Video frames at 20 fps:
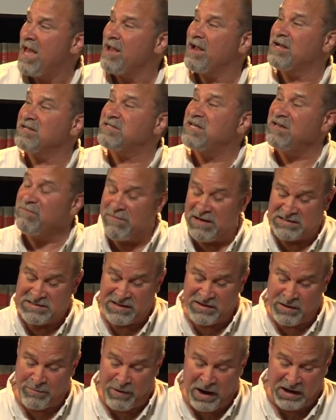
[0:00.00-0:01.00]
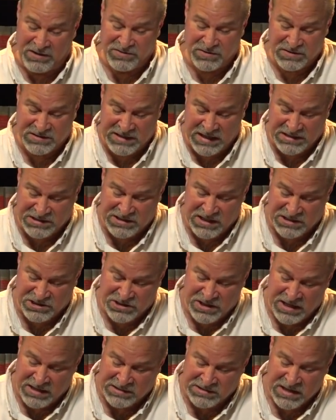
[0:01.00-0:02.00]
because he admits that the apostles said such
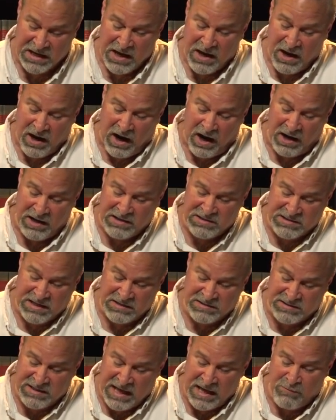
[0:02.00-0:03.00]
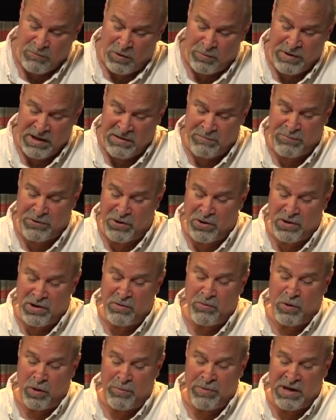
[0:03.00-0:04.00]
things. He says, then we'll
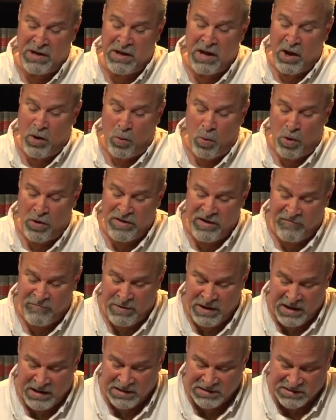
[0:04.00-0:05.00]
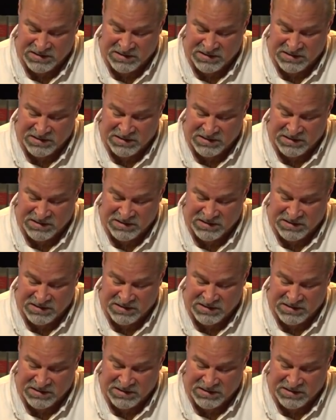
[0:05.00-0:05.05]
be worthy of being his